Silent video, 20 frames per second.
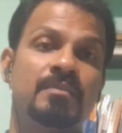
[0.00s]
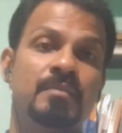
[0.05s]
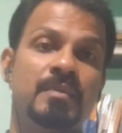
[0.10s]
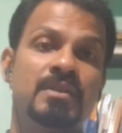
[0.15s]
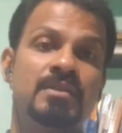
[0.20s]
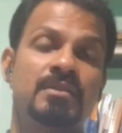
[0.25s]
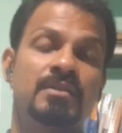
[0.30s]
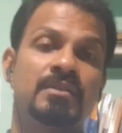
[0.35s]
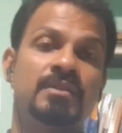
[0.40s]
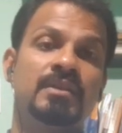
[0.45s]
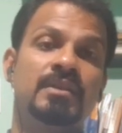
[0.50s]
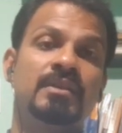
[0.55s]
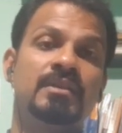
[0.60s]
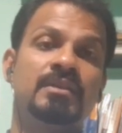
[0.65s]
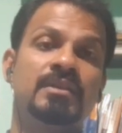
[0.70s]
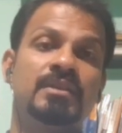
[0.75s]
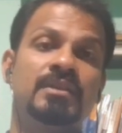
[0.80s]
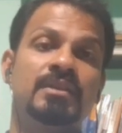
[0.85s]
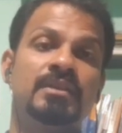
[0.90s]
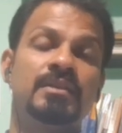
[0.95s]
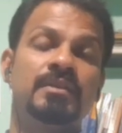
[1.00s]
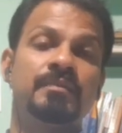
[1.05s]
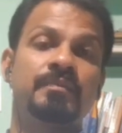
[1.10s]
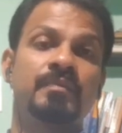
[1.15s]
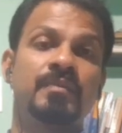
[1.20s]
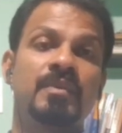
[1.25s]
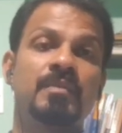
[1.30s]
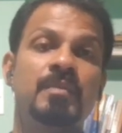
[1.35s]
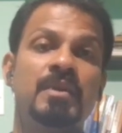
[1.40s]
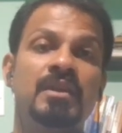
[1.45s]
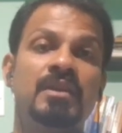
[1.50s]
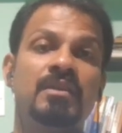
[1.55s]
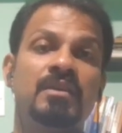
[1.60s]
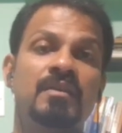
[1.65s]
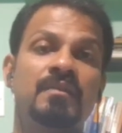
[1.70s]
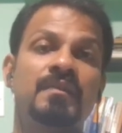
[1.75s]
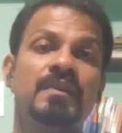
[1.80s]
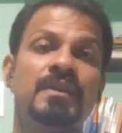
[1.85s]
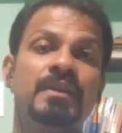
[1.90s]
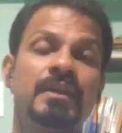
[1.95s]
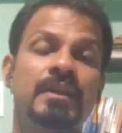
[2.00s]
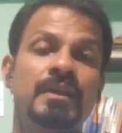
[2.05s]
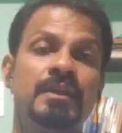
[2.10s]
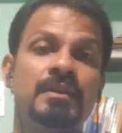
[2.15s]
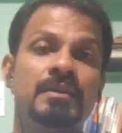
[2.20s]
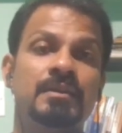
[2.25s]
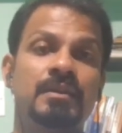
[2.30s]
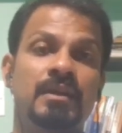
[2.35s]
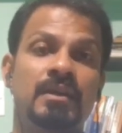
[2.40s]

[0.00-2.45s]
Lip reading: means the meaning of that credit